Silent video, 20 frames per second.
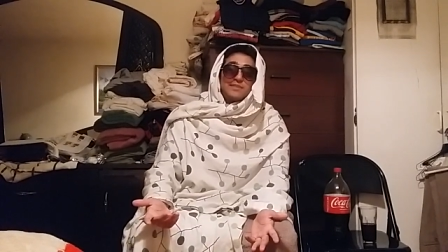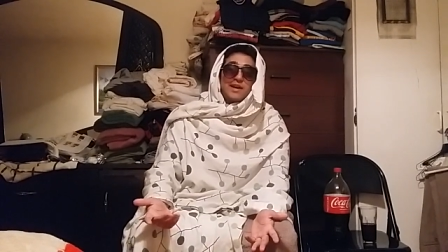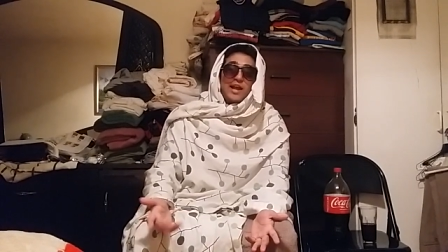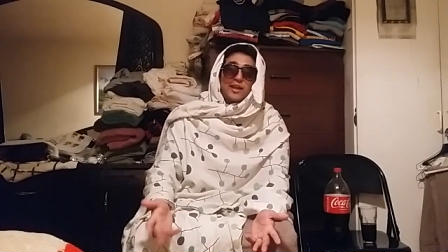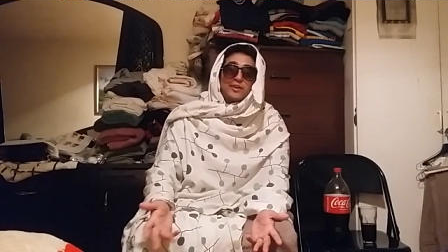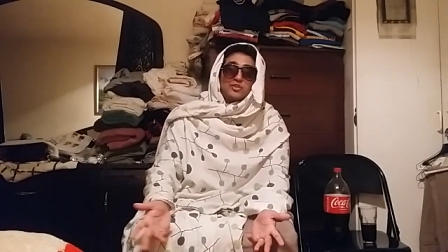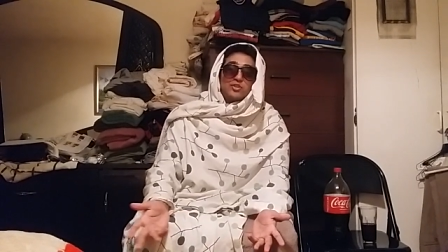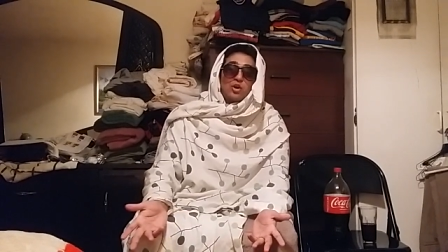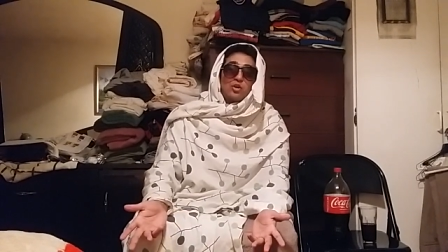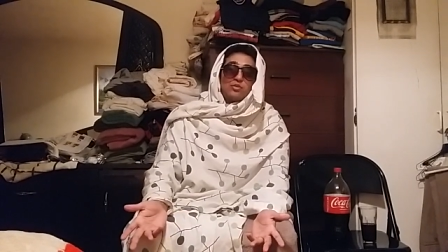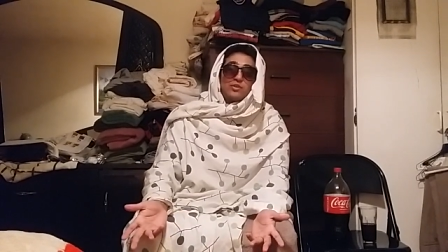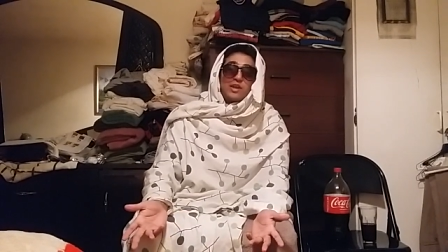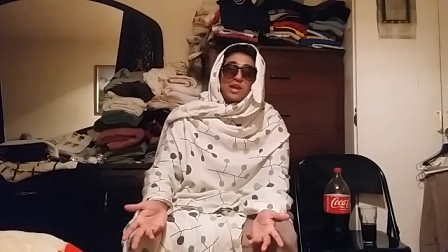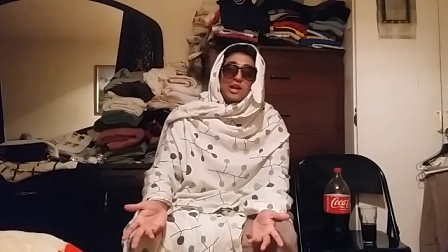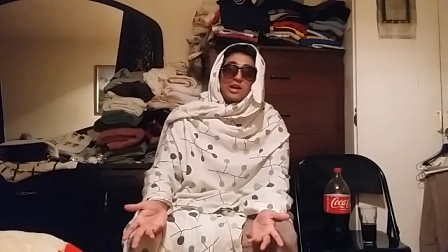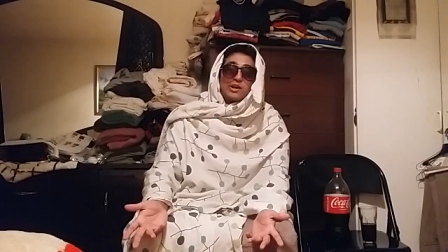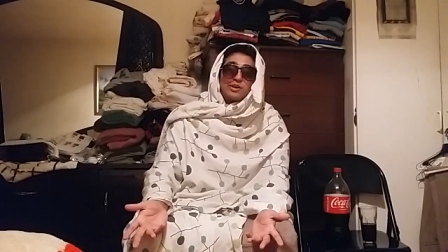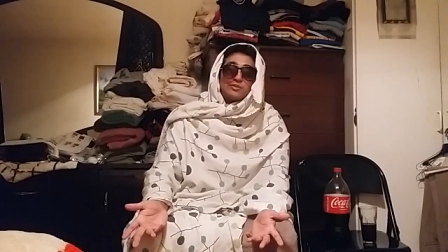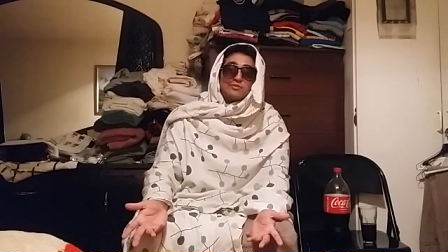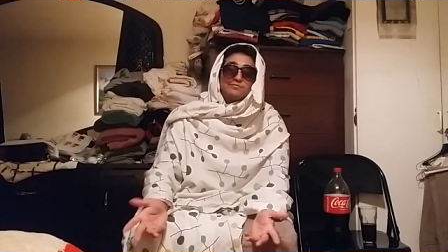I don't
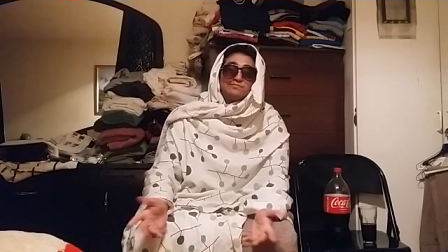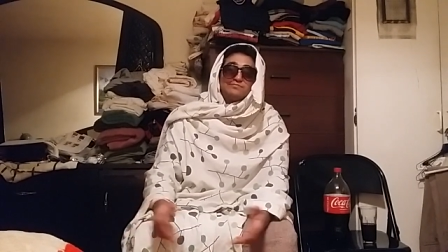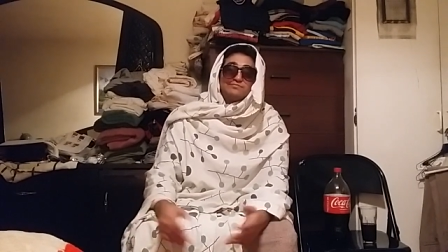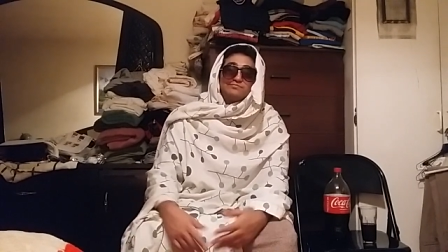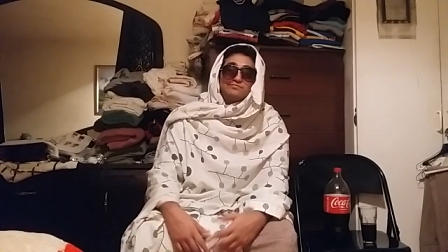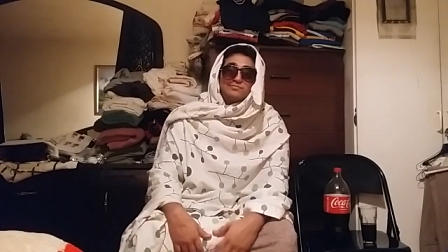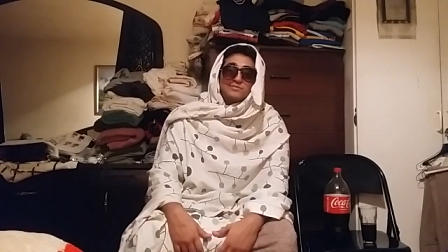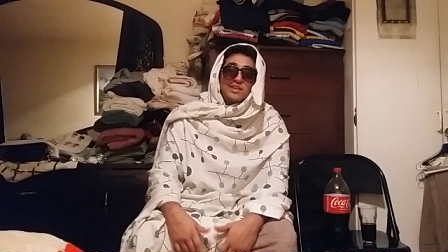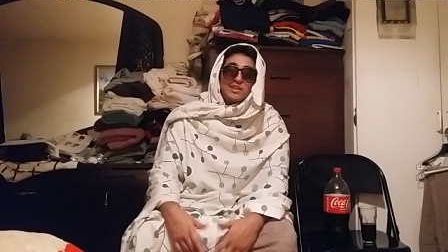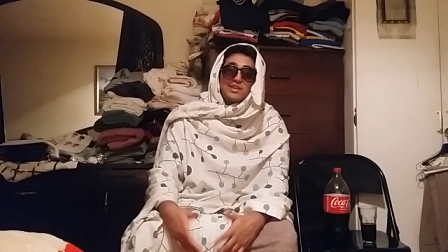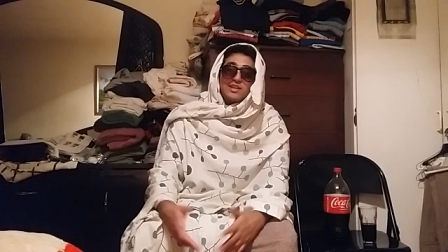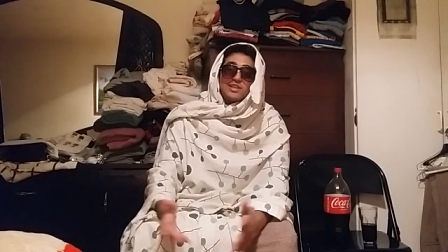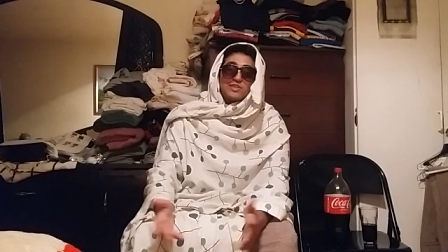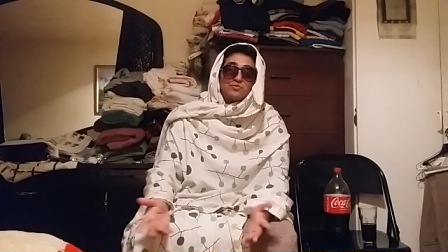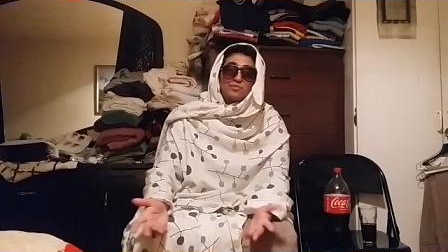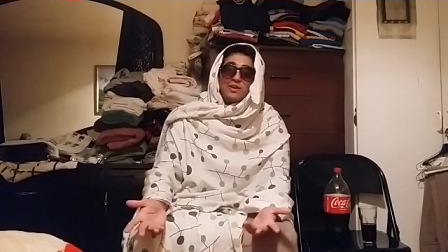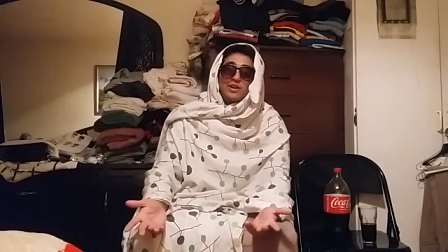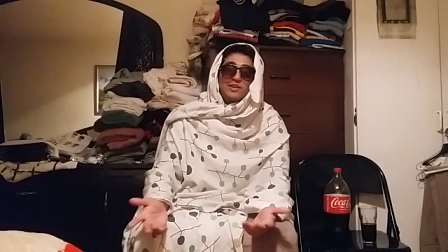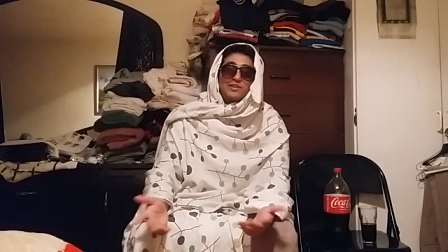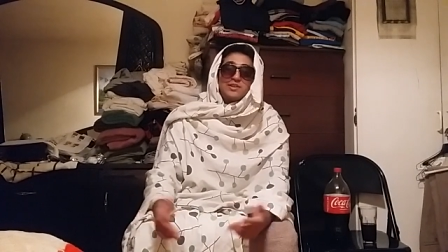care. It
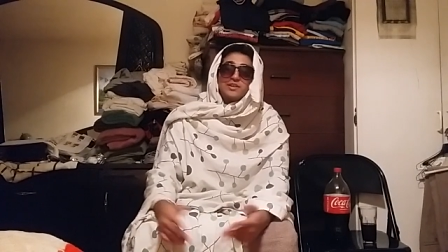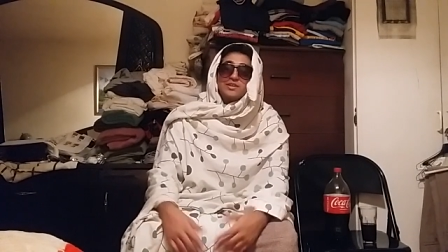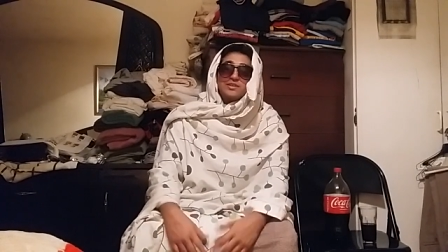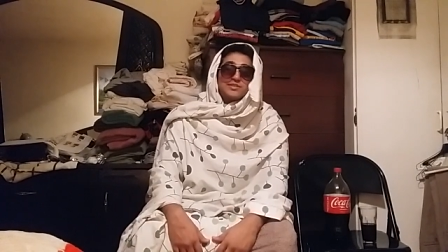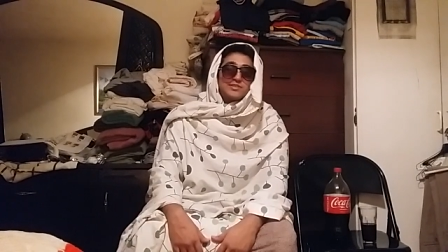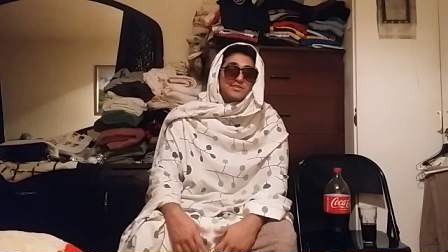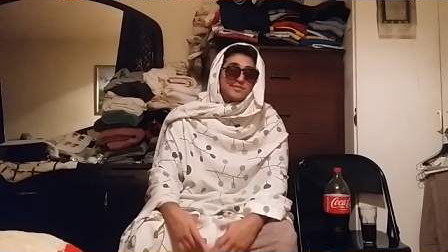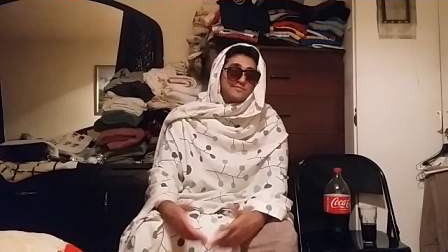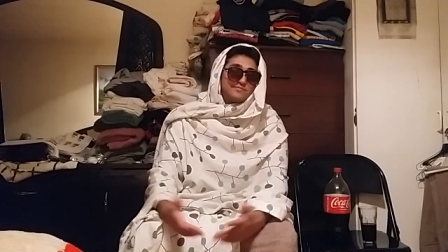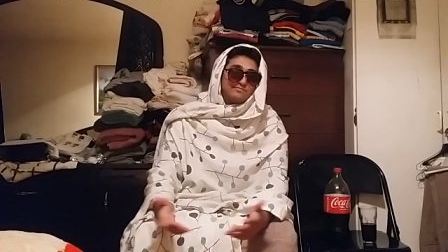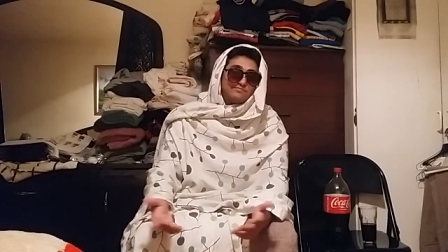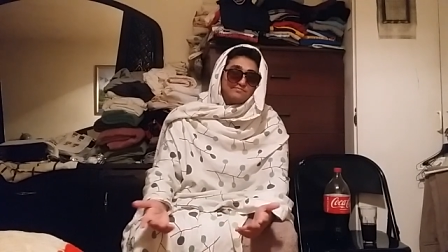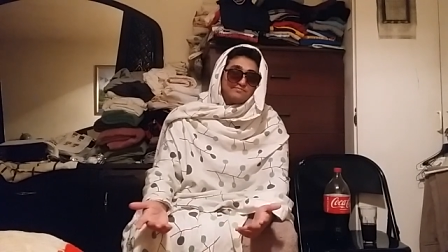is what it is.